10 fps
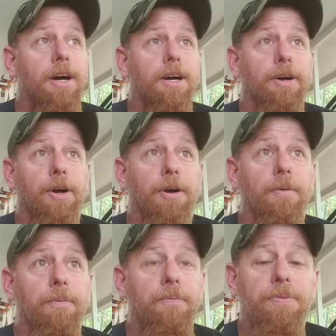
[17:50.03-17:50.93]

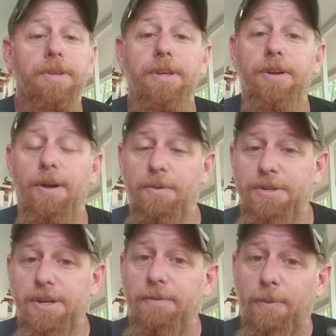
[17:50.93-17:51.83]
You never
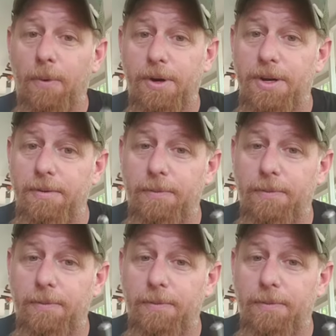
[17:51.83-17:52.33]
see a Ford